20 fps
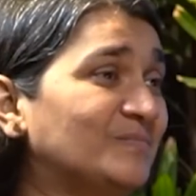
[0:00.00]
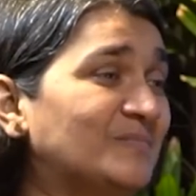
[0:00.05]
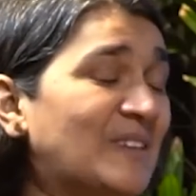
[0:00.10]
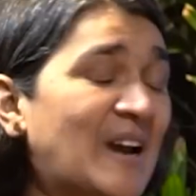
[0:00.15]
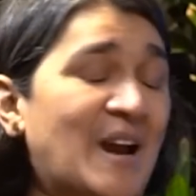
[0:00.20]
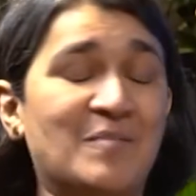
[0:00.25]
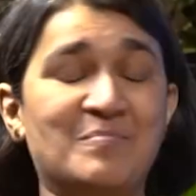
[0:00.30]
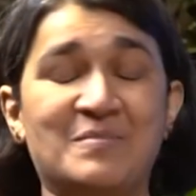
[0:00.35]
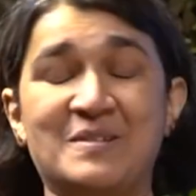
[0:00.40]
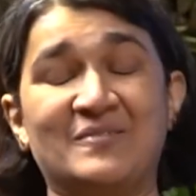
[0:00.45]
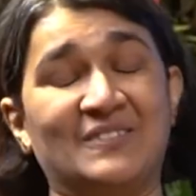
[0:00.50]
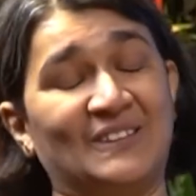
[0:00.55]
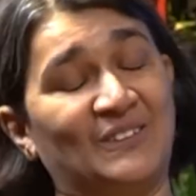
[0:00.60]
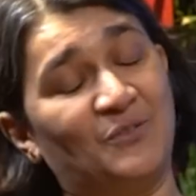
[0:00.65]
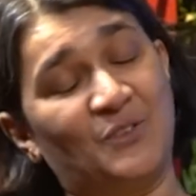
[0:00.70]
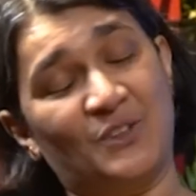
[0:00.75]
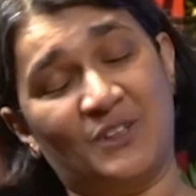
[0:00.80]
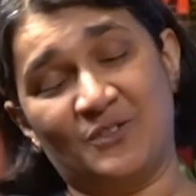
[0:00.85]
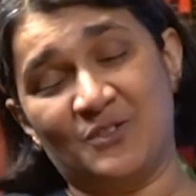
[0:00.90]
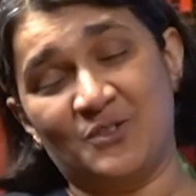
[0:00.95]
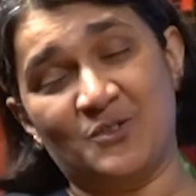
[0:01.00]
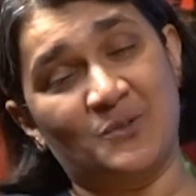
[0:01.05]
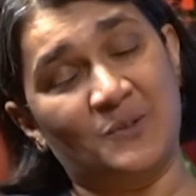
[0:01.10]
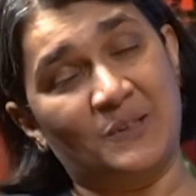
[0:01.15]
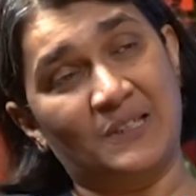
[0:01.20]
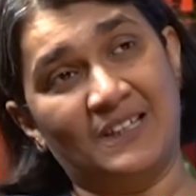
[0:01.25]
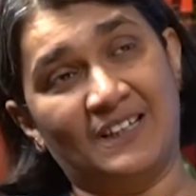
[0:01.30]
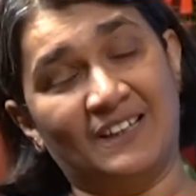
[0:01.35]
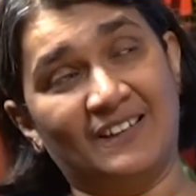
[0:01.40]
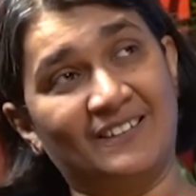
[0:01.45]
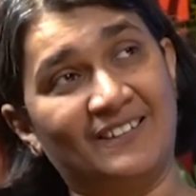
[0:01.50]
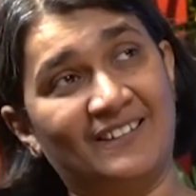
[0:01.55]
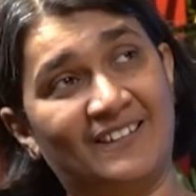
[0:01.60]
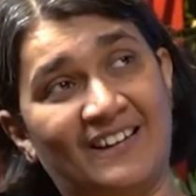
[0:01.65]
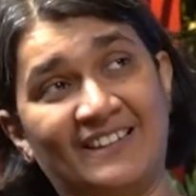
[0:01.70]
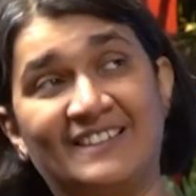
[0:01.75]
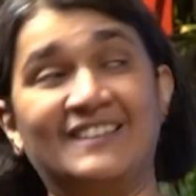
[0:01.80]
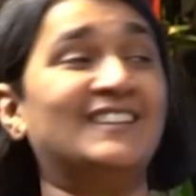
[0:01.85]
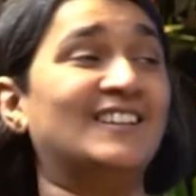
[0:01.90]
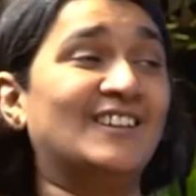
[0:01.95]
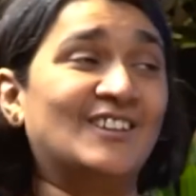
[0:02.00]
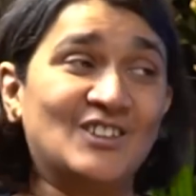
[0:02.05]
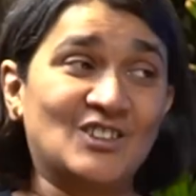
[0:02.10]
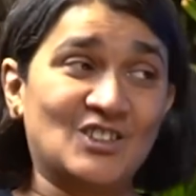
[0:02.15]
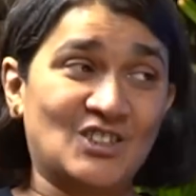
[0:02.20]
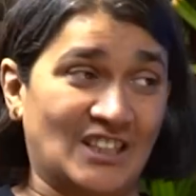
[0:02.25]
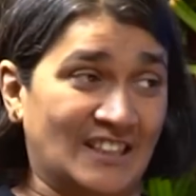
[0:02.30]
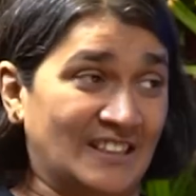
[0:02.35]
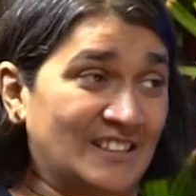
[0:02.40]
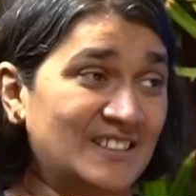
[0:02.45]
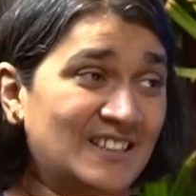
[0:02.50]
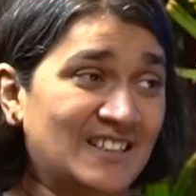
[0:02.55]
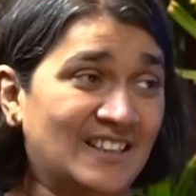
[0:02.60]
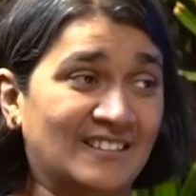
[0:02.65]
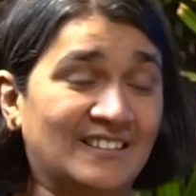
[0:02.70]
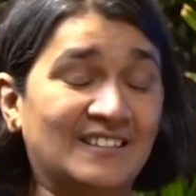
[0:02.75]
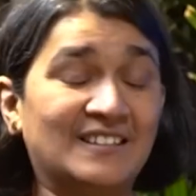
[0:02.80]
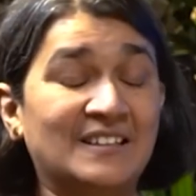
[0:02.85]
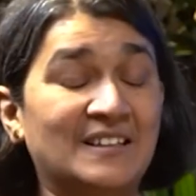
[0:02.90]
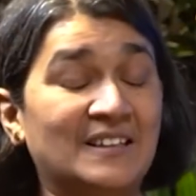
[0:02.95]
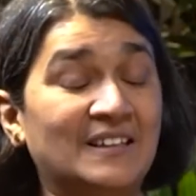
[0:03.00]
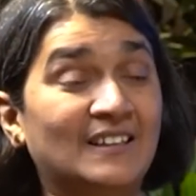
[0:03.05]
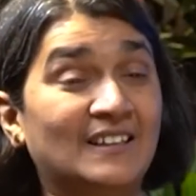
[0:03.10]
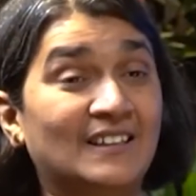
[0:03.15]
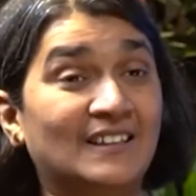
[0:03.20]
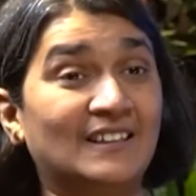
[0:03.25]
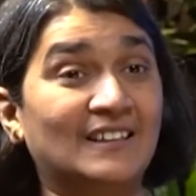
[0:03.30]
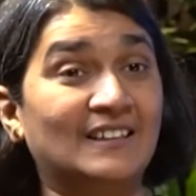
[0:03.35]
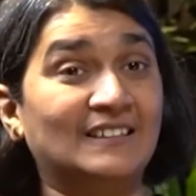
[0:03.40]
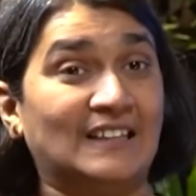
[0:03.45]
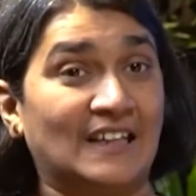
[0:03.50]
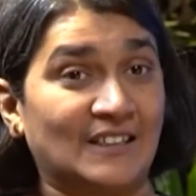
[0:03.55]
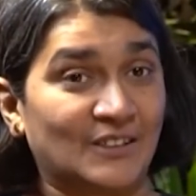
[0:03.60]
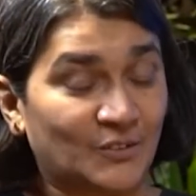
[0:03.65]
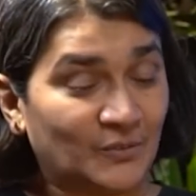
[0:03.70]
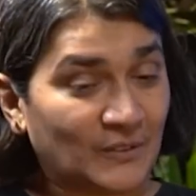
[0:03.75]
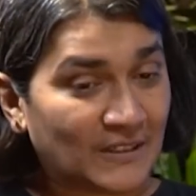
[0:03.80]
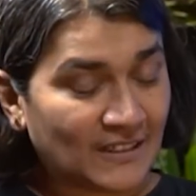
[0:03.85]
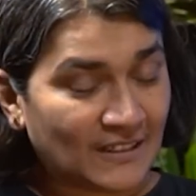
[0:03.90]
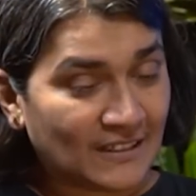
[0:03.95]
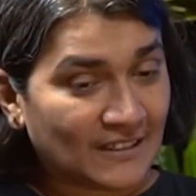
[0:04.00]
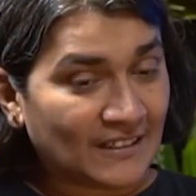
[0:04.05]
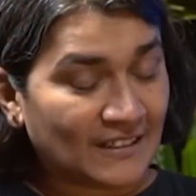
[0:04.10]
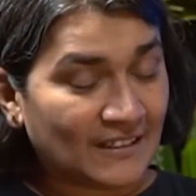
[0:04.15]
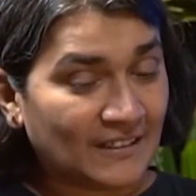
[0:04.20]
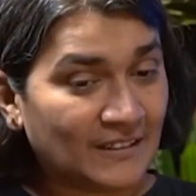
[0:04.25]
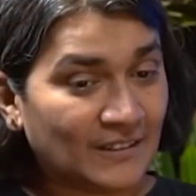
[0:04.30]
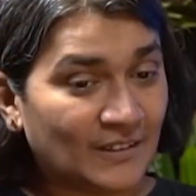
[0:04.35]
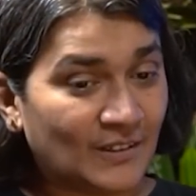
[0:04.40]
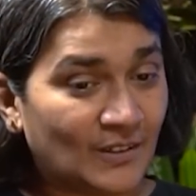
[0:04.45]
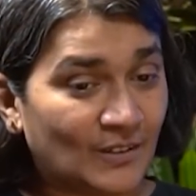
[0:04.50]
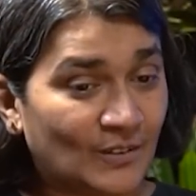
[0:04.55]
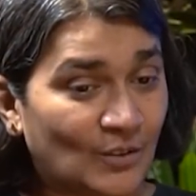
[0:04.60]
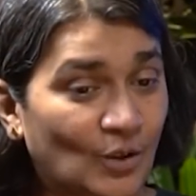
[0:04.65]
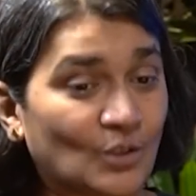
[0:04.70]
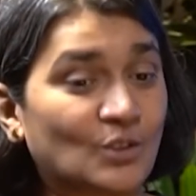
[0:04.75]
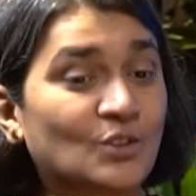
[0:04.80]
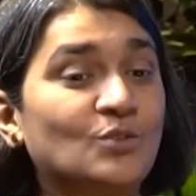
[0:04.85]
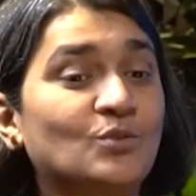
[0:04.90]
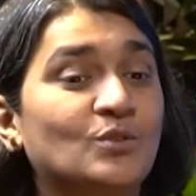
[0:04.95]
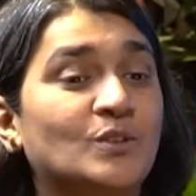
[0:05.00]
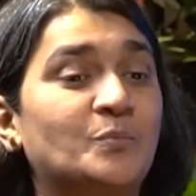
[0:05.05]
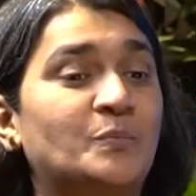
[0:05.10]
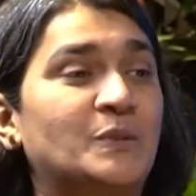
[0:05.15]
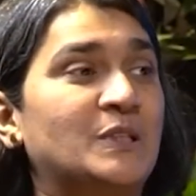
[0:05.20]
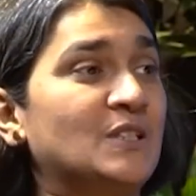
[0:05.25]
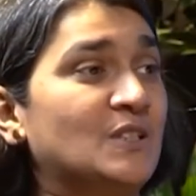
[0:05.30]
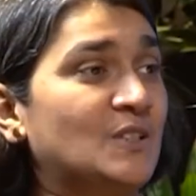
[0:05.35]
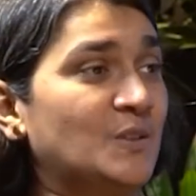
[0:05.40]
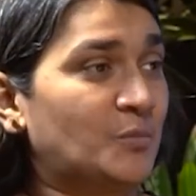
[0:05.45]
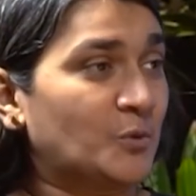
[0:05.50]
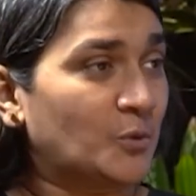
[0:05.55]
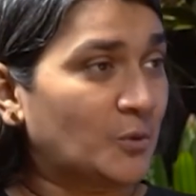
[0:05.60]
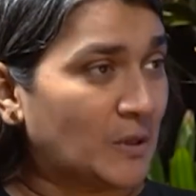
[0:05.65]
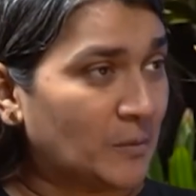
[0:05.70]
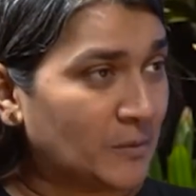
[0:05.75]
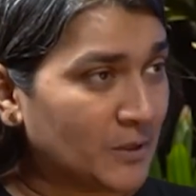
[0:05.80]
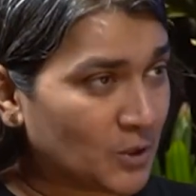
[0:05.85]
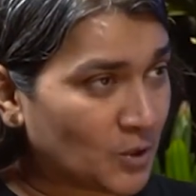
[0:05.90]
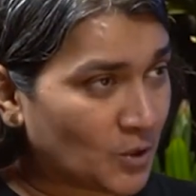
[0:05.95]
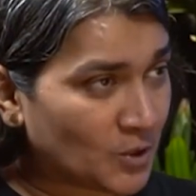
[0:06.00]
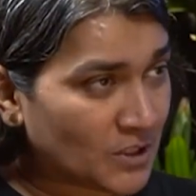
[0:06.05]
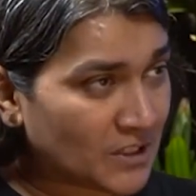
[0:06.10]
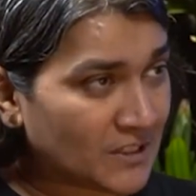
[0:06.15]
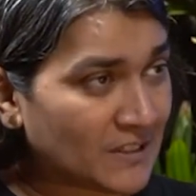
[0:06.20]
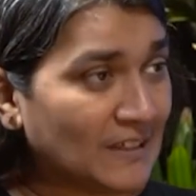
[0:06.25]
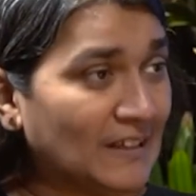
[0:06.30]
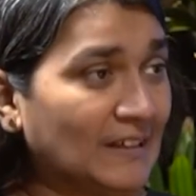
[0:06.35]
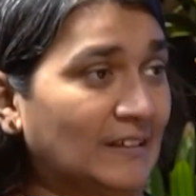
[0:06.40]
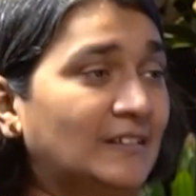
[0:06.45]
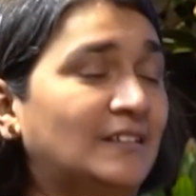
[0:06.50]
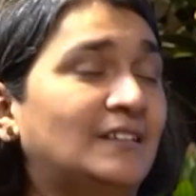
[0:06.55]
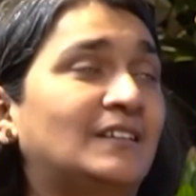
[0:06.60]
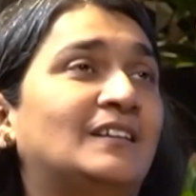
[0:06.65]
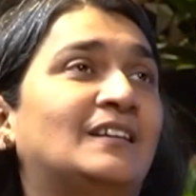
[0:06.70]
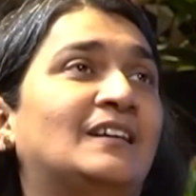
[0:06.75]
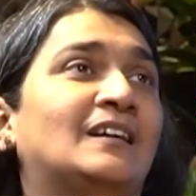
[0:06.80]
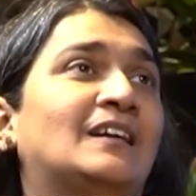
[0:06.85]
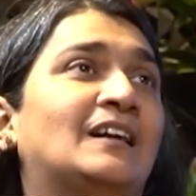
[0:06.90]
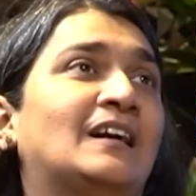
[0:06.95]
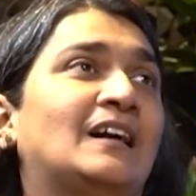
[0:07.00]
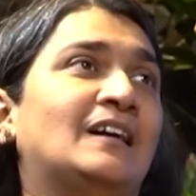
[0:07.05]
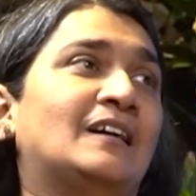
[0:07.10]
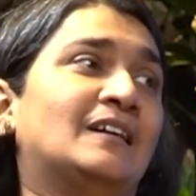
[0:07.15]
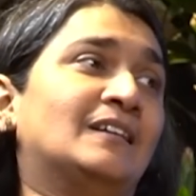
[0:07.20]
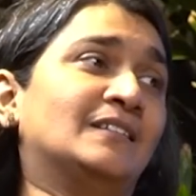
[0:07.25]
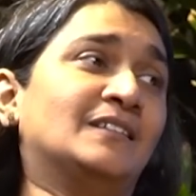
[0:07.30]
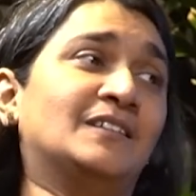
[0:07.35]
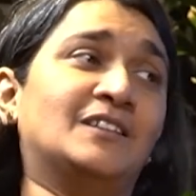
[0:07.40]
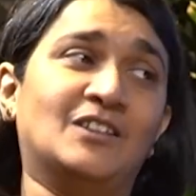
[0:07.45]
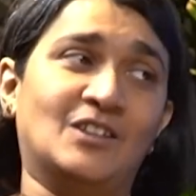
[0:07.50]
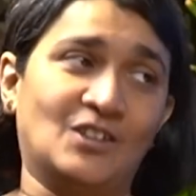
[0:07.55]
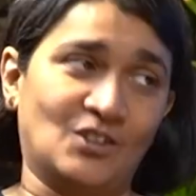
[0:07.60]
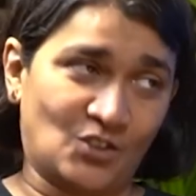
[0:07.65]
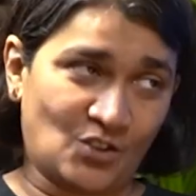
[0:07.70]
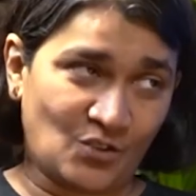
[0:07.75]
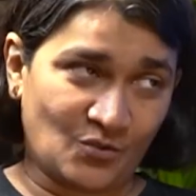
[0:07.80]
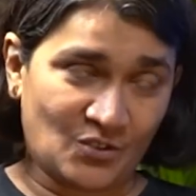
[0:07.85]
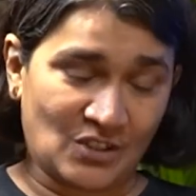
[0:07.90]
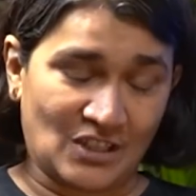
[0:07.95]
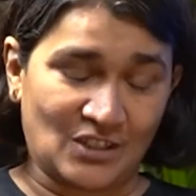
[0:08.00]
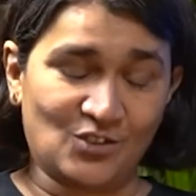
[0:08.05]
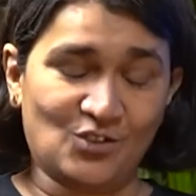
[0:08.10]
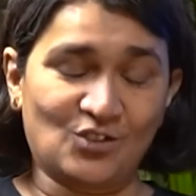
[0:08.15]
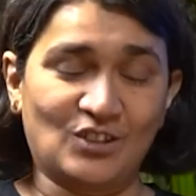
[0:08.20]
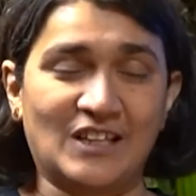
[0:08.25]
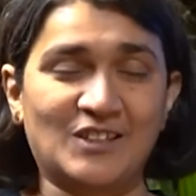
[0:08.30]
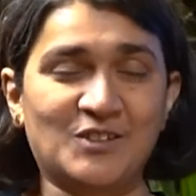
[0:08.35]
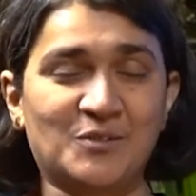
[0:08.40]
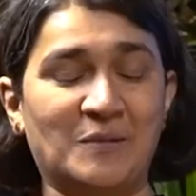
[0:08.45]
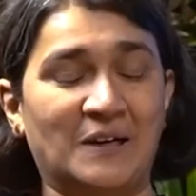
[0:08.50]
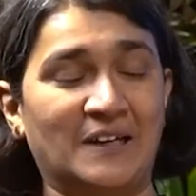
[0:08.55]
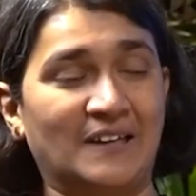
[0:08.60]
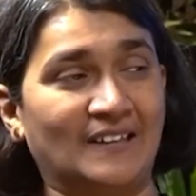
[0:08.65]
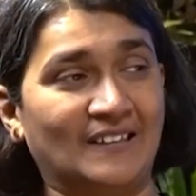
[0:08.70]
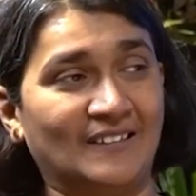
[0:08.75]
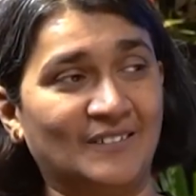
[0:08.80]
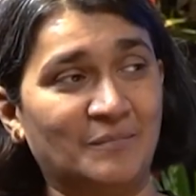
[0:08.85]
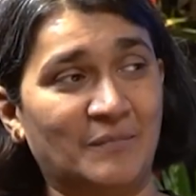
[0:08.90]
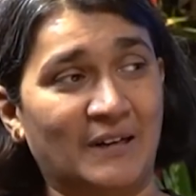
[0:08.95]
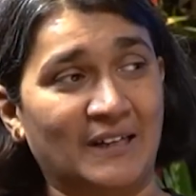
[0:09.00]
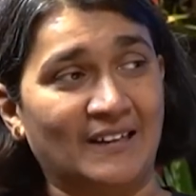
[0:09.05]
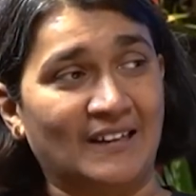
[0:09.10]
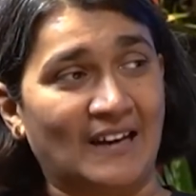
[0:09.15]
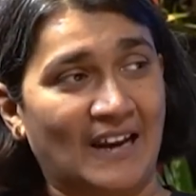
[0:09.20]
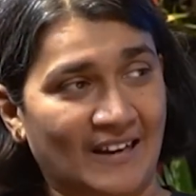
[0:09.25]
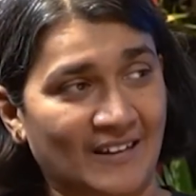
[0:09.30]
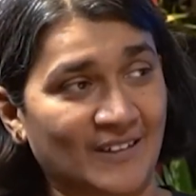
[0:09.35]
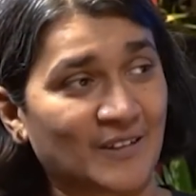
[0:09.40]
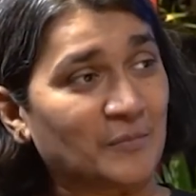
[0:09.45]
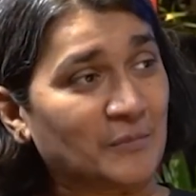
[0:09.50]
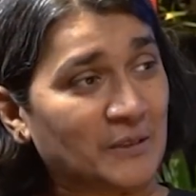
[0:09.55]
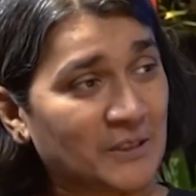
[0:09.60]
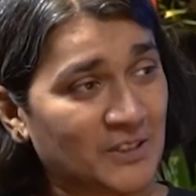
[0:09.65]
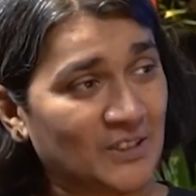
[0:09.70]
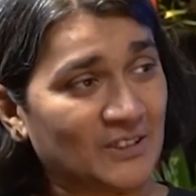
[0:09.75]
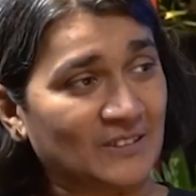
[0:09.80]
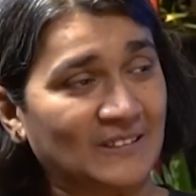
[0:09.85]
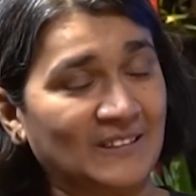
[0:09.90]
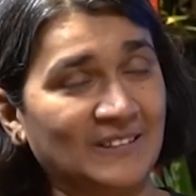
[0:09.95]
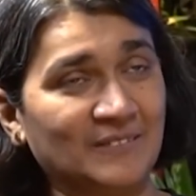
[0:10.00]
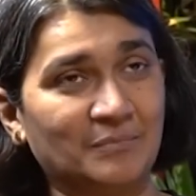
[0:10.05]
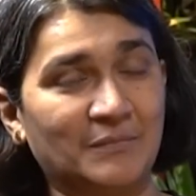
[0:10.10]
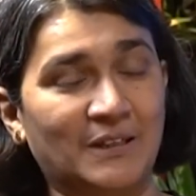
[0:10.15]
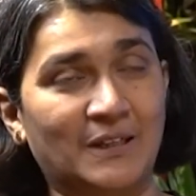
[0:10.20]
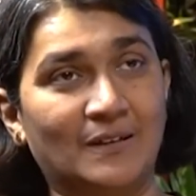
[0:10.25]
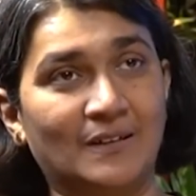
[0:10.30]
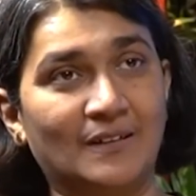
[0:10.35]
happy with what I was doing, and I needed a change. And that's when I got into the PhD program at Georgia Tech and did history of science. So that's my academic journey.